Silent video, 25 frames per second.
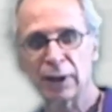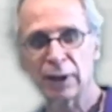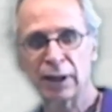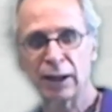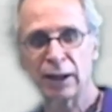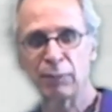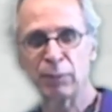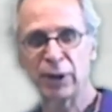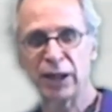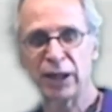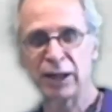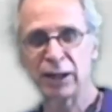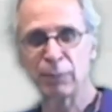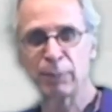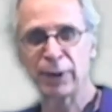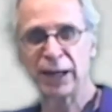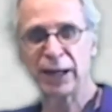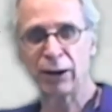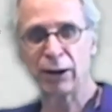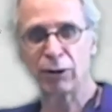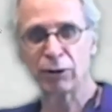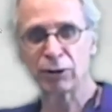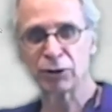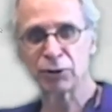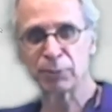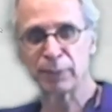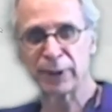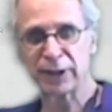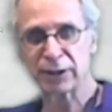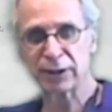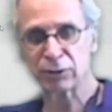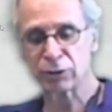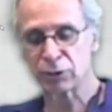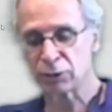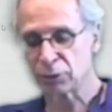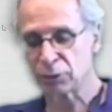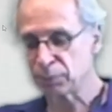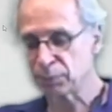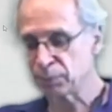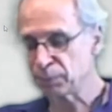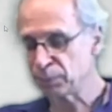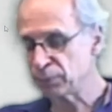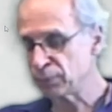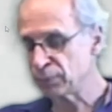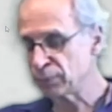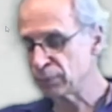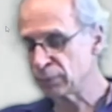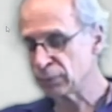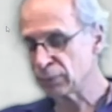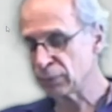I make a power spectrum
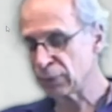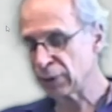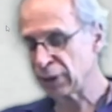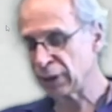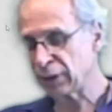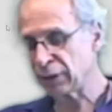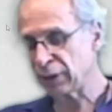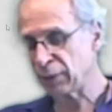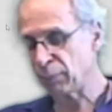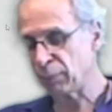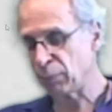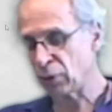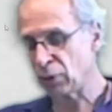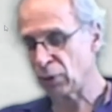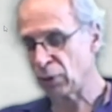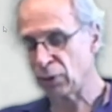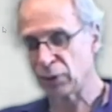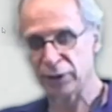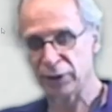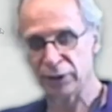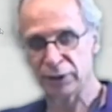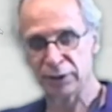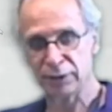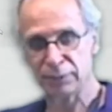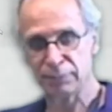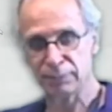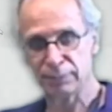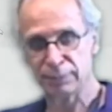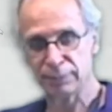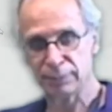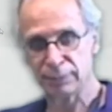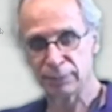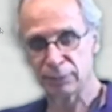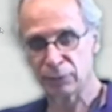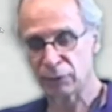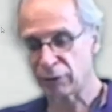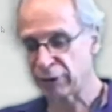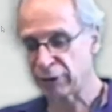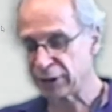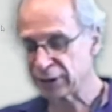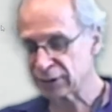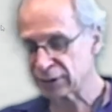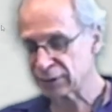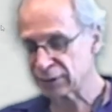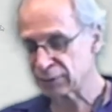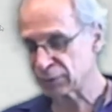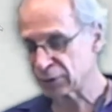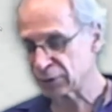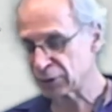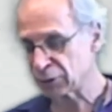and I plot it, right?
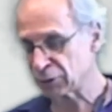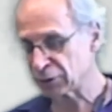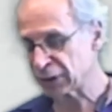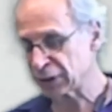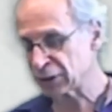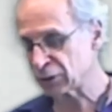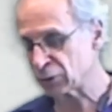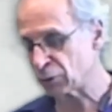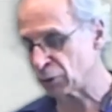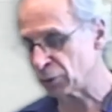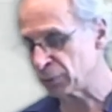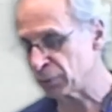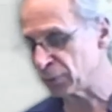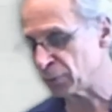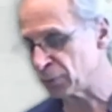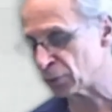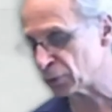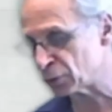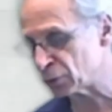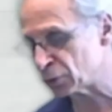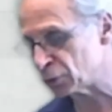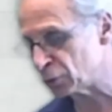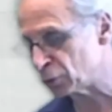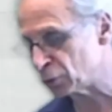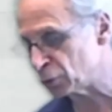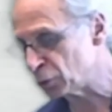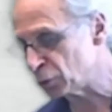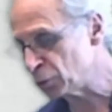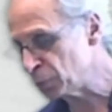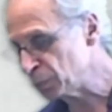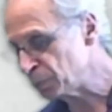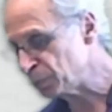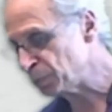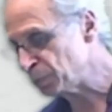So that's all we want to do.